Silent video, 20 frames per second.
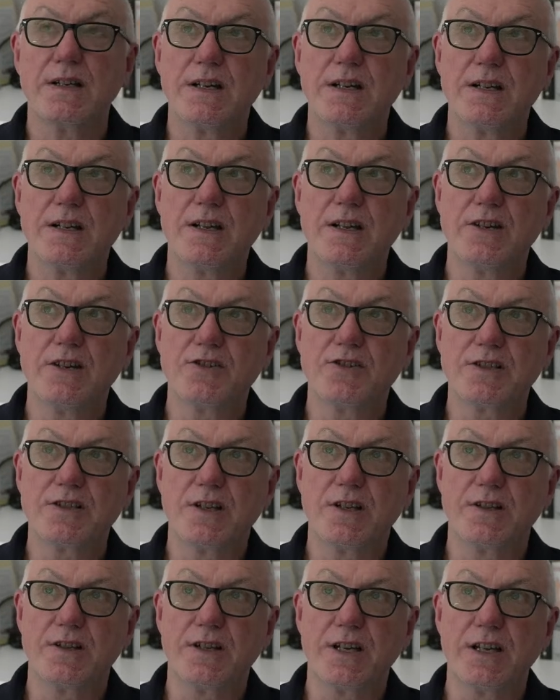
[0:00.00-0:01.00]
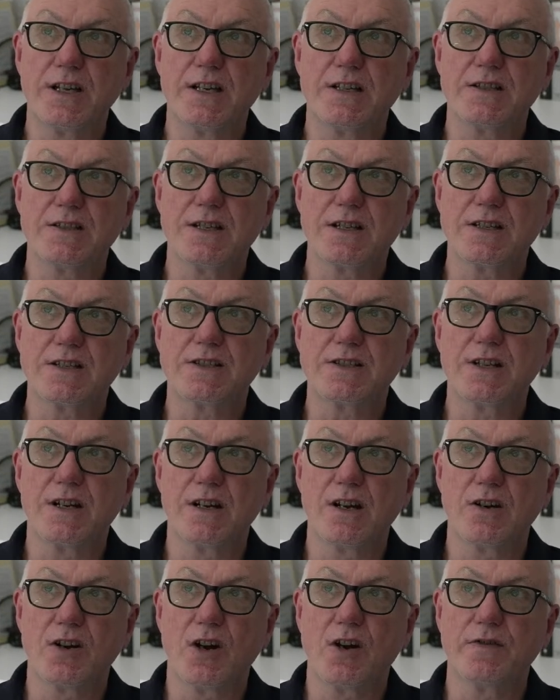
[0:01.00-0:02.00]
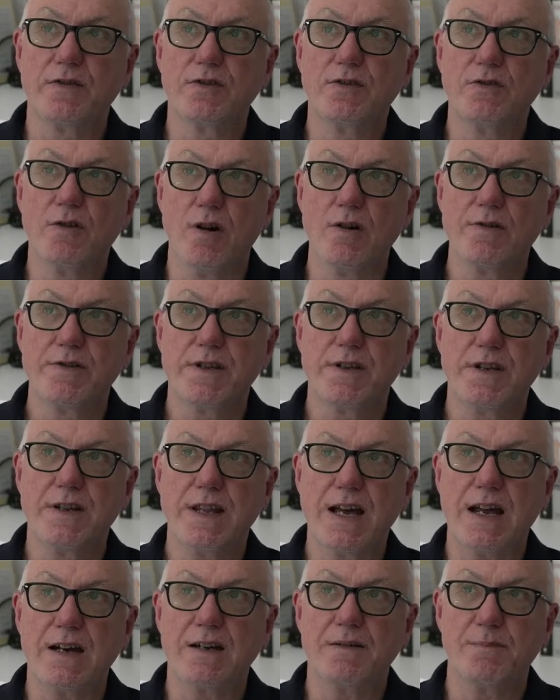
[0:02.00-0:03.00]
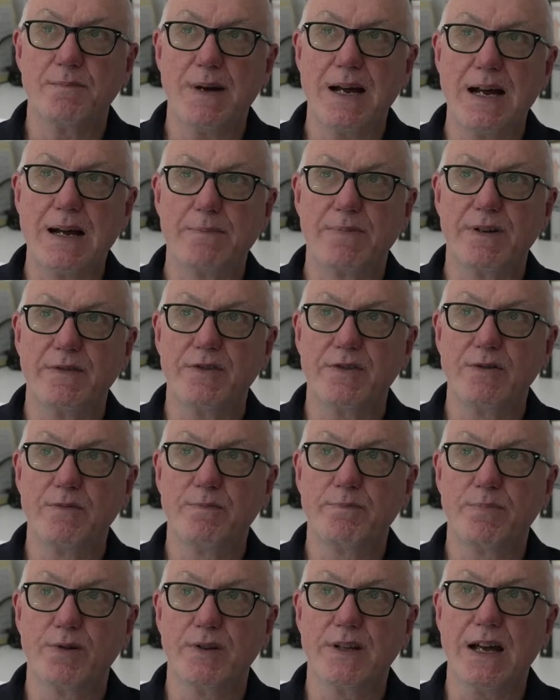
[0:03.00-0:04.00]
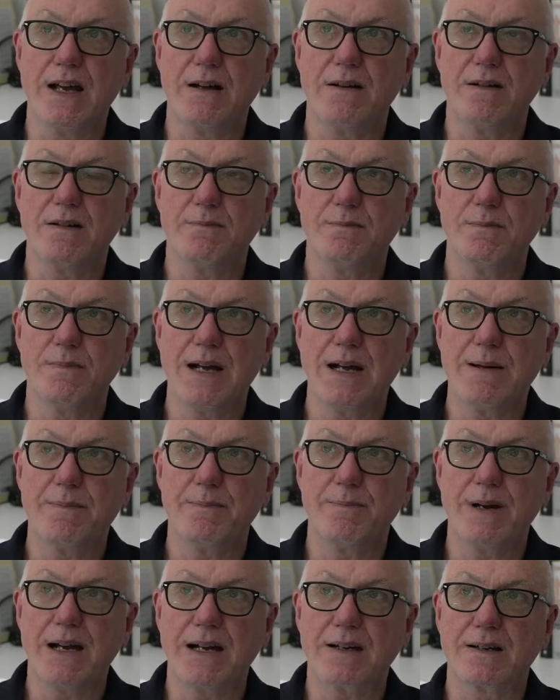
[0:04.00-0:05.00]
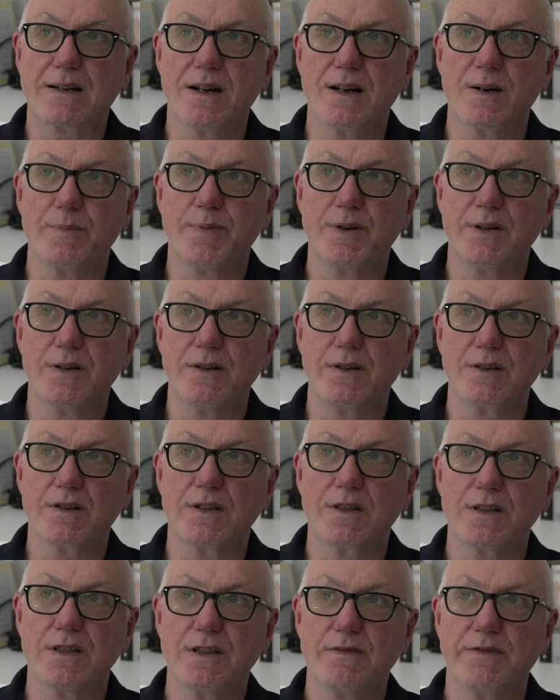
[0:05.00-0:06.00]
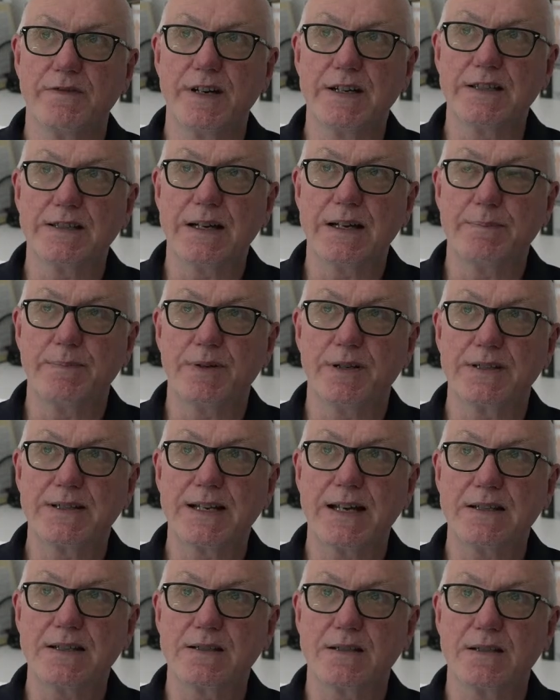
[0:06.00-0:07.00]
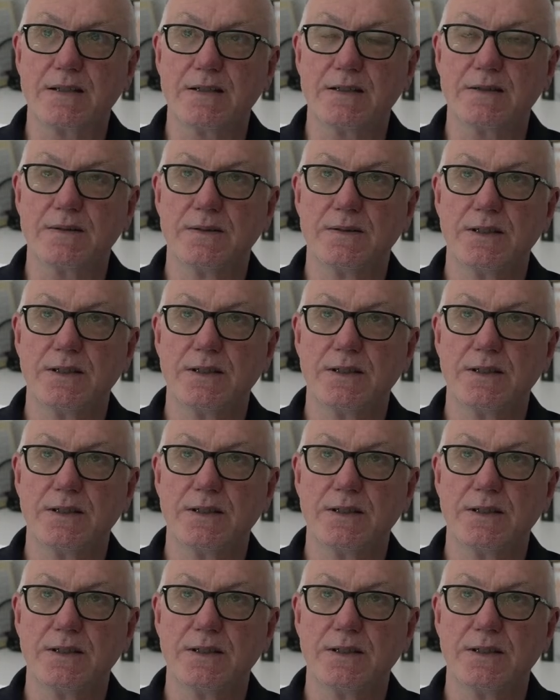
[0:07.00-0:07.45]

the interesting thing is there's still a lot of growth in that map. If you put that map back up and look at, for example, Tesla